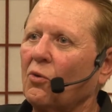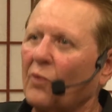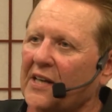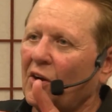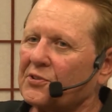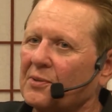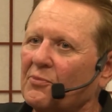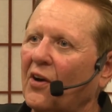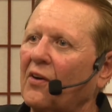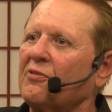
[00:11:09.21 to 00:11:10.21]
We know some
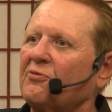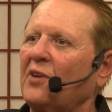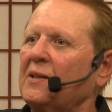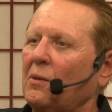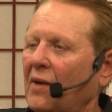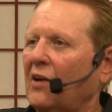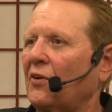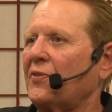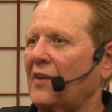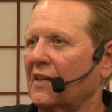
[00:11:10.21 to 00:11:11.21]
very
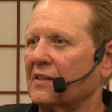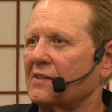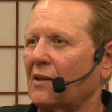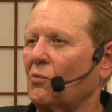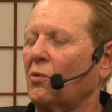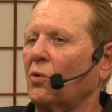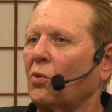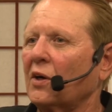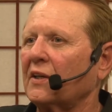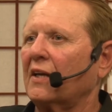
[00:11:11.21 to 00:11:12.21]
fundamental things, and we're
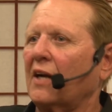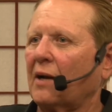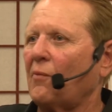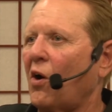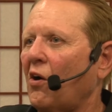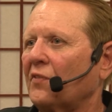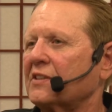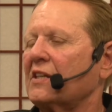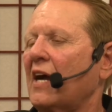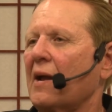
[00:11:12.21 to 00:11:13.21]
working on them all the
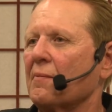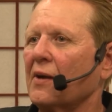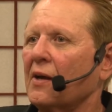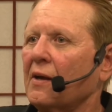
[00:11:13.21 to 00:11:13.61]
time.